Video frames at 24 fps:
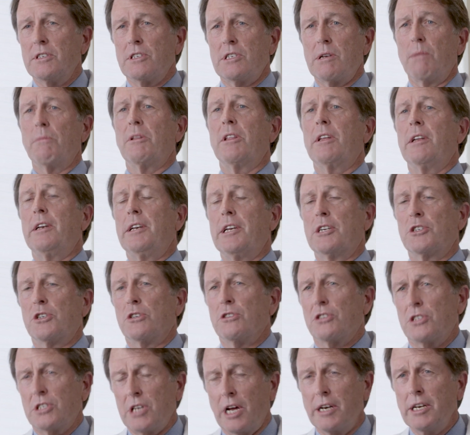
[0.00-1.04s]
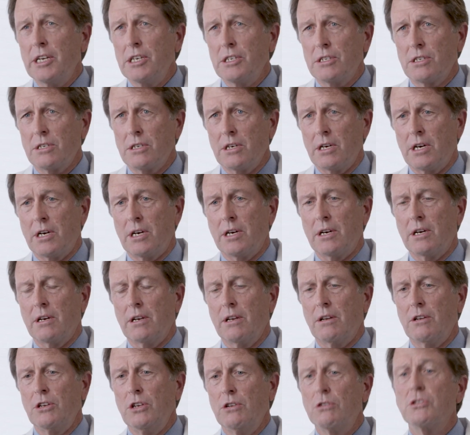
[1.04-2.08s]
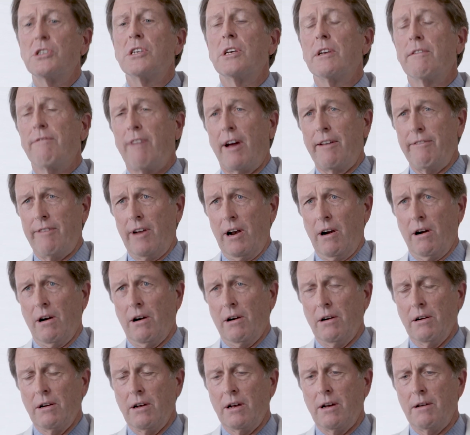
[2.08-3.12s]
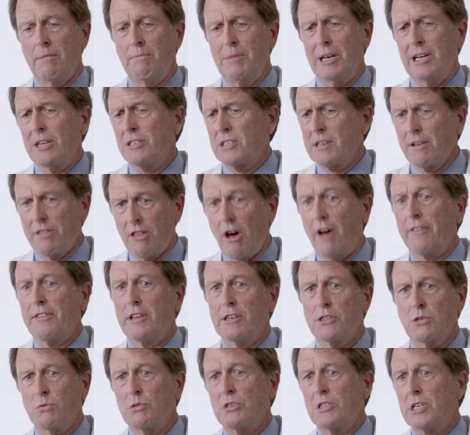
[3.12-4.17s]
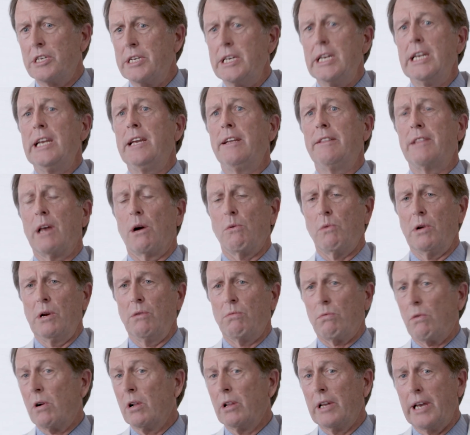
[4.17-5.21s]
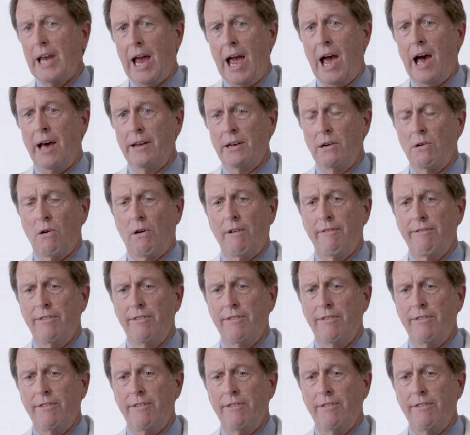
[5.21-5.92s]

in some of the initial studies using VivAer because I thought this was a need that we really had in our